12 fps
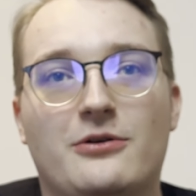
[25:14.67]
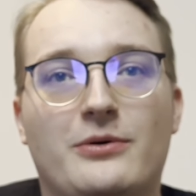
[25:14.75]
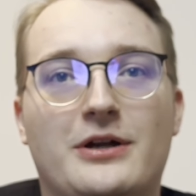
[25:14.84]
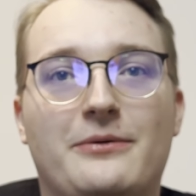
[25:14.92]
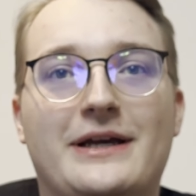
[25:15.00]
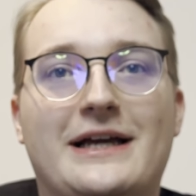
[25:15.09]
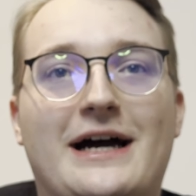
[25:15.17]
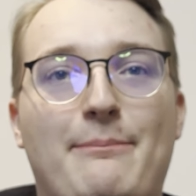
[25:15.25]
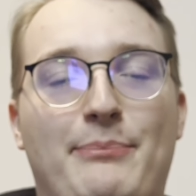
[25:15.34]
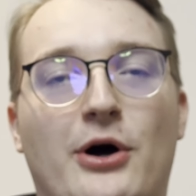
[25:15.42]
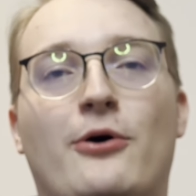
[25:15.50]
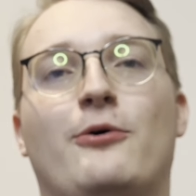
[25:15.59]
What do we got?
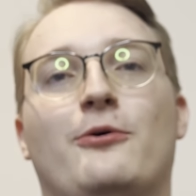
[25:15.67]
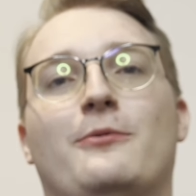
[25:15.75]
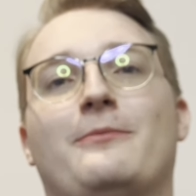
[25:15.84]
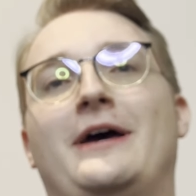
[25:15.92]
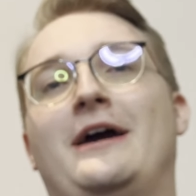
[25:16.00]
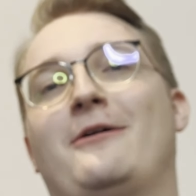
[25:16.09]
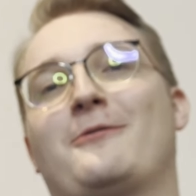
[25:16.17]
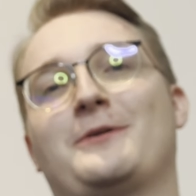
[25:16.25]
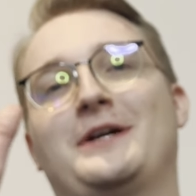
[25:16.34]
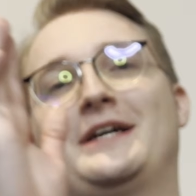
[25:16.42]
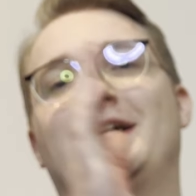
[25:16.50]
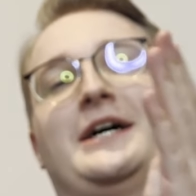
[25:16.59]
Boom! There
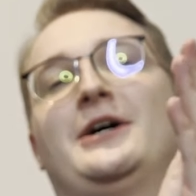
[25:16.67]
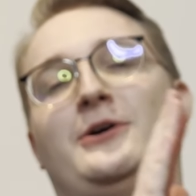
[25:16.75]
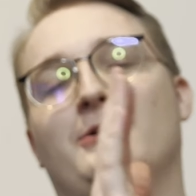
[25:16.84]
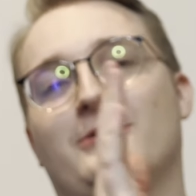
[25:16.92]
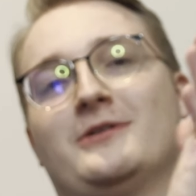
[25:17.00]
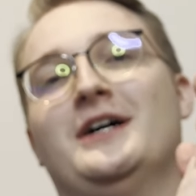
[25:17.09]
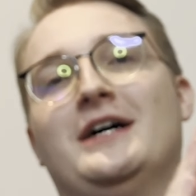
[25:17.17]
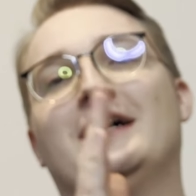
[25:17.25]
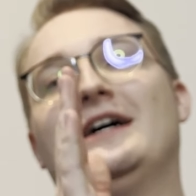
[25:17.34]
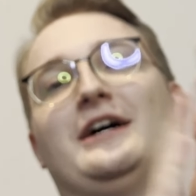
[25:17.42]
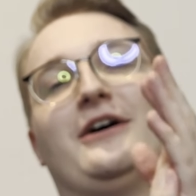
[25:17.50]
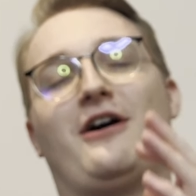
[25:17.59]
we go.
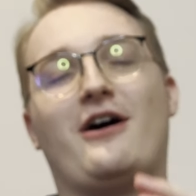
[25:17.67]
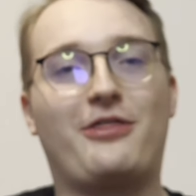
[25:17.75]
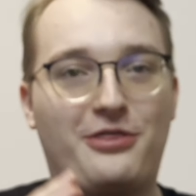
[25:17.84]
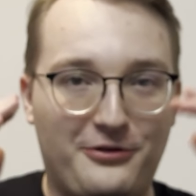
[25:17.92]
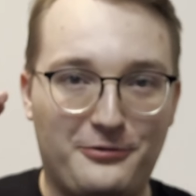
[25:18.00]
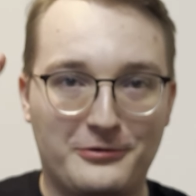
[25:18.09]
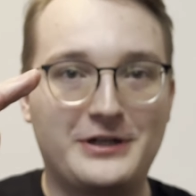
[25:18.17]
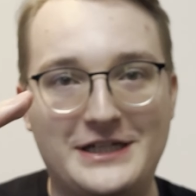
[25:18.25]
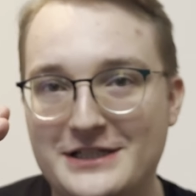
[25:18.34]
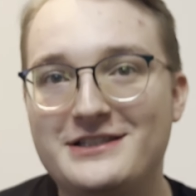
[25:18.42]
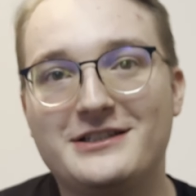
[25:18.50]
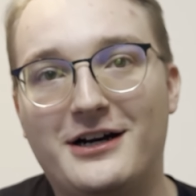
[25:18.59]
A
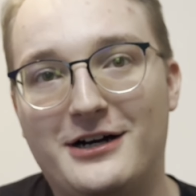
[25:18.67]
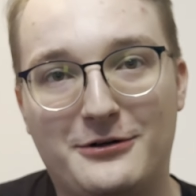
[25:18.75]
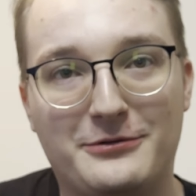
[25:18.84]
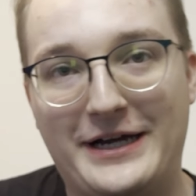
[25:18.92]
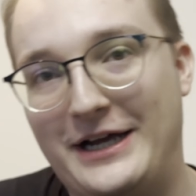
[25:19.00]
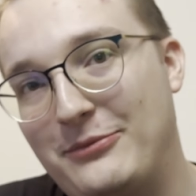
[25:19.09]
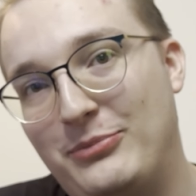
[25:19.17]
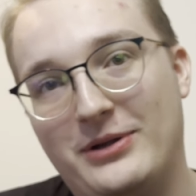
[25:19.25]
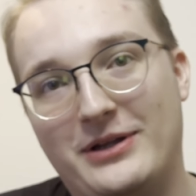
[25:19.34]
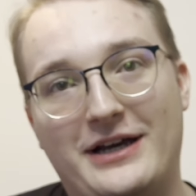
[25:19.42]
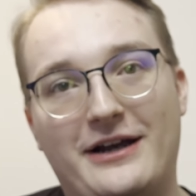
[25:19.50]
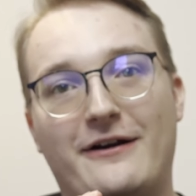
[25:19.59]
3-star rank
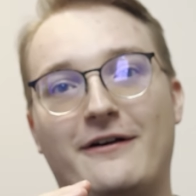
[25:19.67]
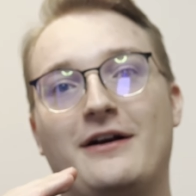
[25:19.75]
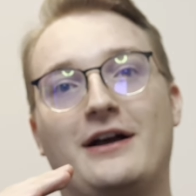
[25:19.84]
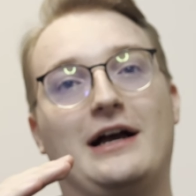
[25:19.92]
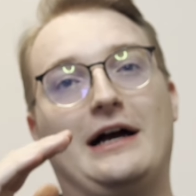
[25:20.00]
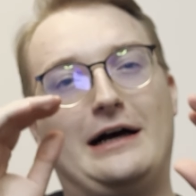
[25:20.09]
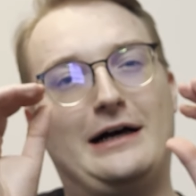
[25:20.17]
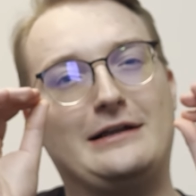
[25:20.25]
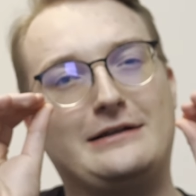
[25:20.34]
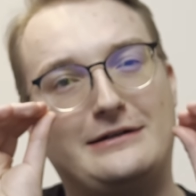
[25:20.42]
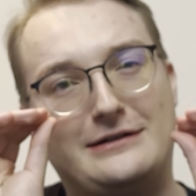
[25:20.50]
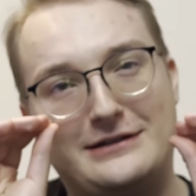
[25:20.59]
player. A
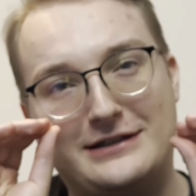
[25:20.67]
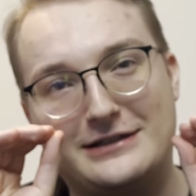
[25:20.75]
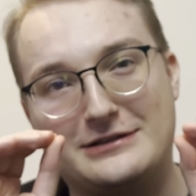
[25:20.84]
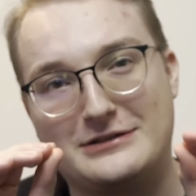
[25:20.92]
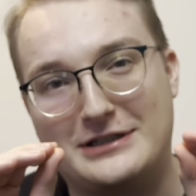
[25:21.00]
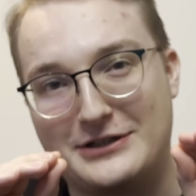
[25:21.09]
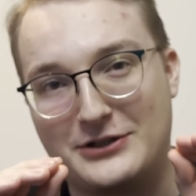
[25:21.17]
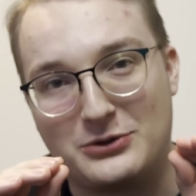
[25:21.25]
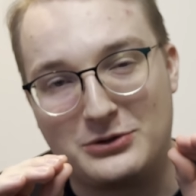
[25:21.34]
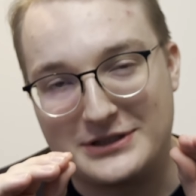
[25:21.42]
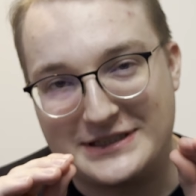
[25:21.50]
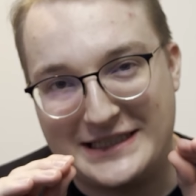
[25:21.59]
little on the
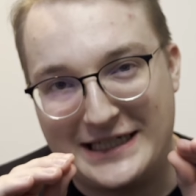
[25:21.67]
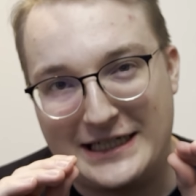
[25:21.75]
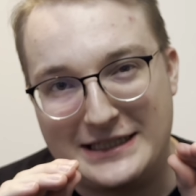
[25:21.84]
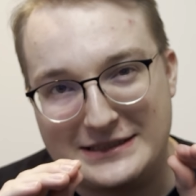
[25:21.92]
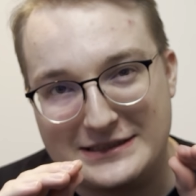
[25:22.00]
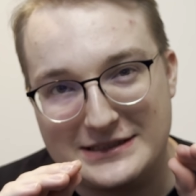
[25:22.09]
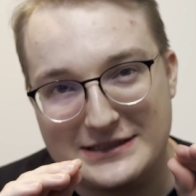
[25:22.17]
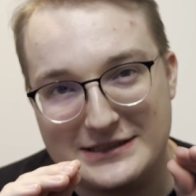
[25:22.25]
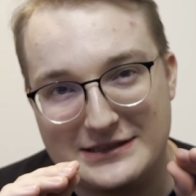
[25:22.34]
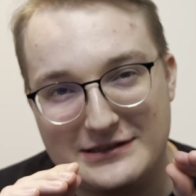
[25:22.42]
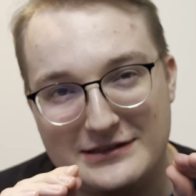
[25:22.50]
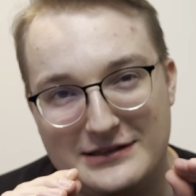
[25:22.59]
old side.
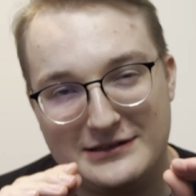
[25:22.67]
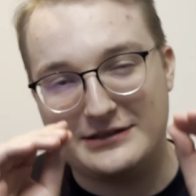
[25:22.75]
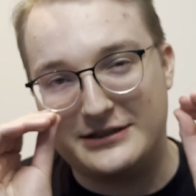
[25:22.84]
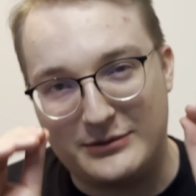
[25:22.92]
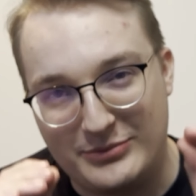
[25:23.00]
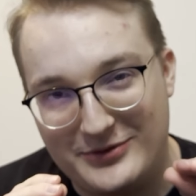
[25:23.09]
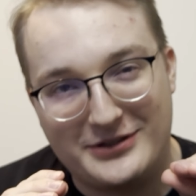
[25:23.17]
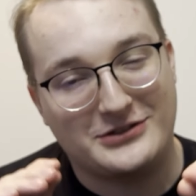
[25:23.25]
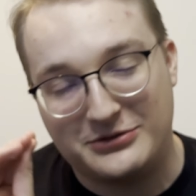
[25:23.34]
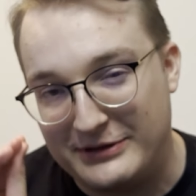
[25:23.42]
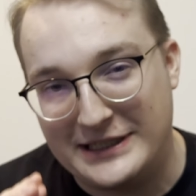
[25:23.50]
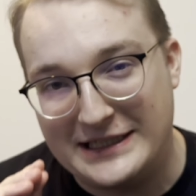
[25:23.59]
A little. They're
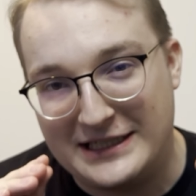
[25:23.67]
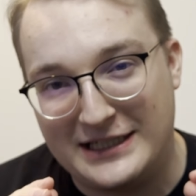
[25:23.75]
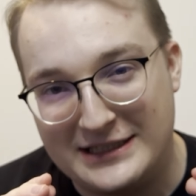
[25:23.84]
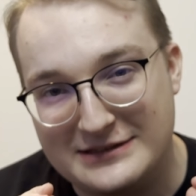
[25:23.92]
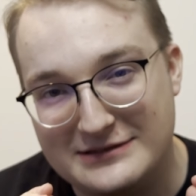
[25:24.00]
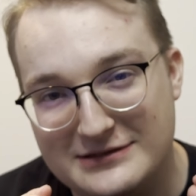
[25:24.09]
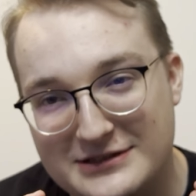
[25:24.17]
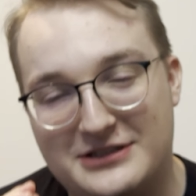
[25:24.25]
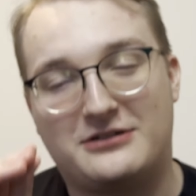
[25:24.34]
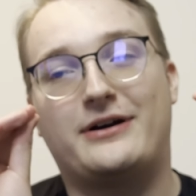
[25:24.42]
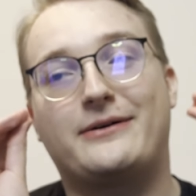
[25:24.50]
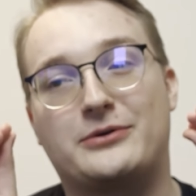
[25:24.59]
29. You
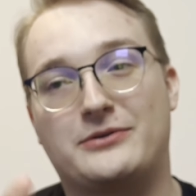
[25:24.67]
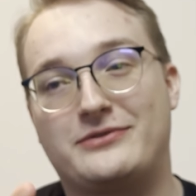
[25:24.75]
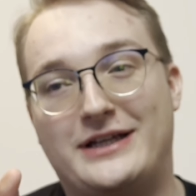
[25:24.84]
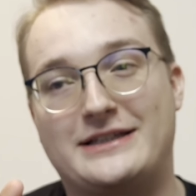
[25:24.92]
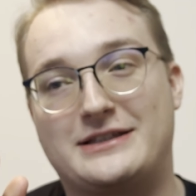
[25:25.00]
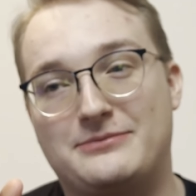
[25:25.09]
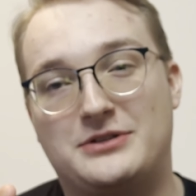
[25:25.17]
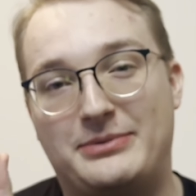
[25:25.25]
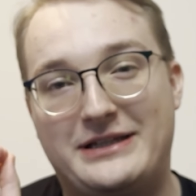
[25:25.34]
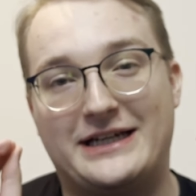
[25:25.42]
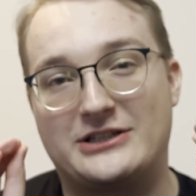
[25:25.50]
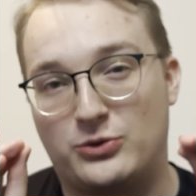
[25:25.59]
know, I would have liked them to be
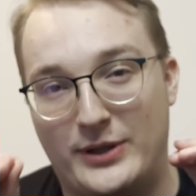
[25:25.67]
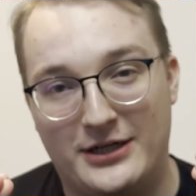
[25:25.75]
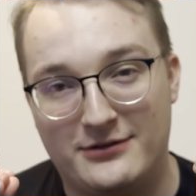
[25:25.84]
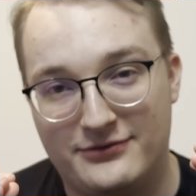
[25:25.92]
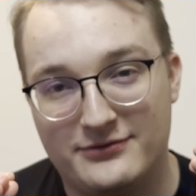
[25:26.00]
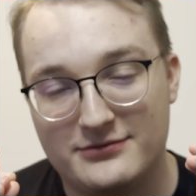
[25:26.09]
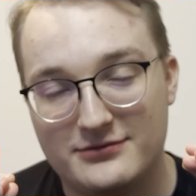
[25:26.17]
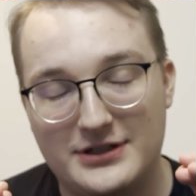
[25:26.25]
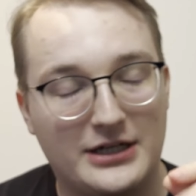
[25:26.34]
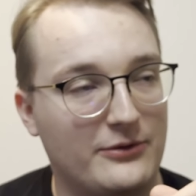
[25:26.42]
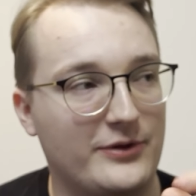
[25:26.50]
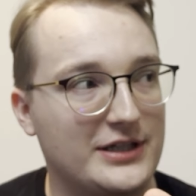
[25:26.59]
like 12. I
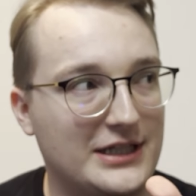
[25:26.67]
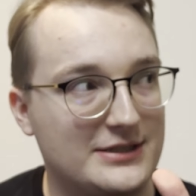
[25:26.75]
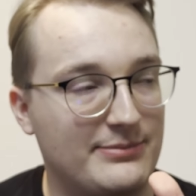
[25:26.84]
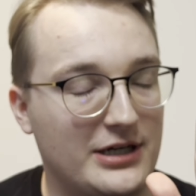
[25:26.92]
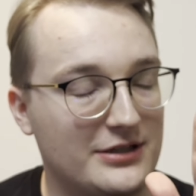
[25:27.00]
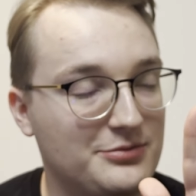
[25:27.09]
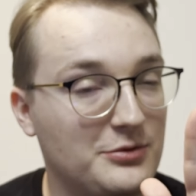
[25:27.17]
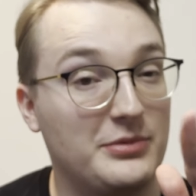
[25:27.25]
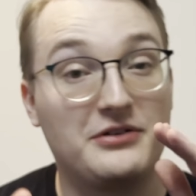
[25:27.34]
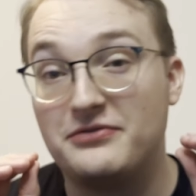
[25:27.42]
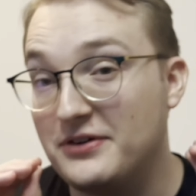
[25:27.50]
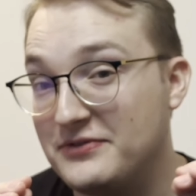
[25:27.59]
don't think that's possible,
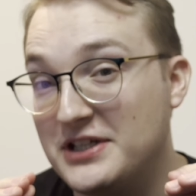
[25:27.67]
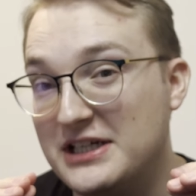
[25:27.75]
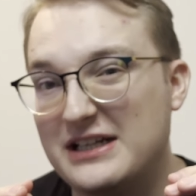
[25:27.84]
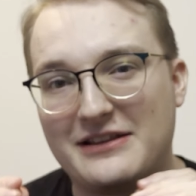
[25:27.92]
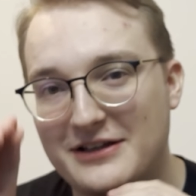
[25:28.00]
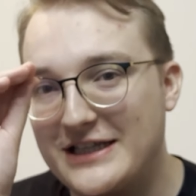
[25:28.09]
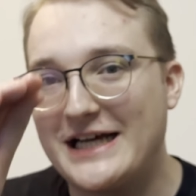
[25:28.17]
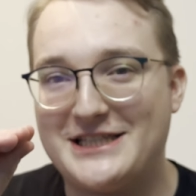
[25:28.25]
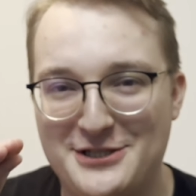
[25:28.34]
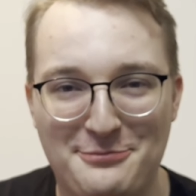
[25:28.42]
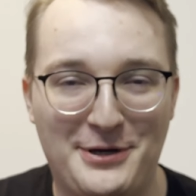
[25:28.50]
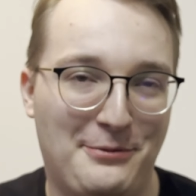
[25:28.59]
but 15. I think that's
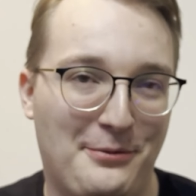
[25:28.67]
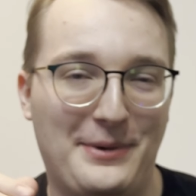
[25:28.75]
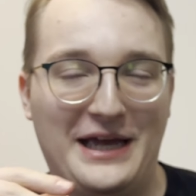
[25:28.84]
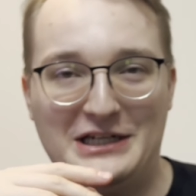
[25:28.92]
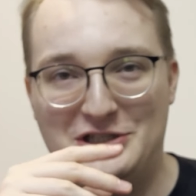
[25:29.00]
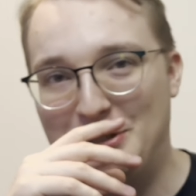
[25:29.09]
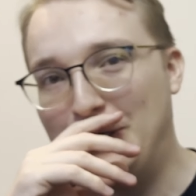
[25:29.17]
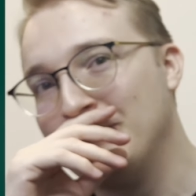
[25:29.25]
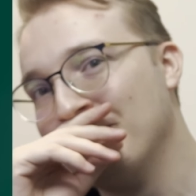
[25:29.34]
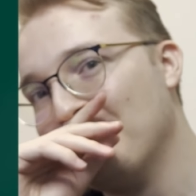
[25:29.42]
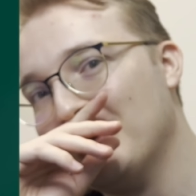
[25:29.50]
the minimum age, you know?